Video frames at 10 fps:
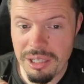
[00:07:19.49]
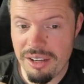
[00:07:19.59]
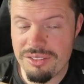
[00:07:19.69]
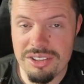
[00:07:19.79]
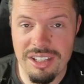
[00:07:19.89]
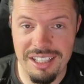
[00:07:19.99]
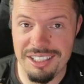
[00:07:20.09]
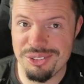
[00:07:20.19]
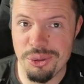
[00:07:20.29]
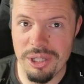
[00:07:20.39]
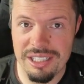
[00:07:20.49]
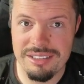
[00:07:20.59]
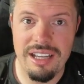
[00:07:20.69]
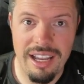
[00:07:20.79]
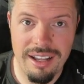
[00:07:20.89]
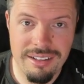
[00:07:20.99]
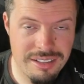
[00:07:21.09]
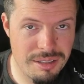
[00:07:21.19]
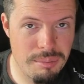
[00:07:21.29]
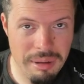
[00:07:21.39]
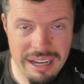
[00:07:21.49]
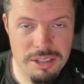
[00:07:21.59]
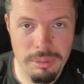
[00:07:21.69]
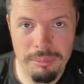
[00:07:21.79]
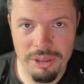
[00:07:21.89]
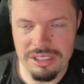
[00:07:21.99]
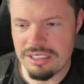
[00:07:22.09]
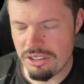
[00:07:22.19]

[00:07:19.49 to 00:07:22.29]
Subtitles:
and I have to say it is quite a tank. I did bash my monitor.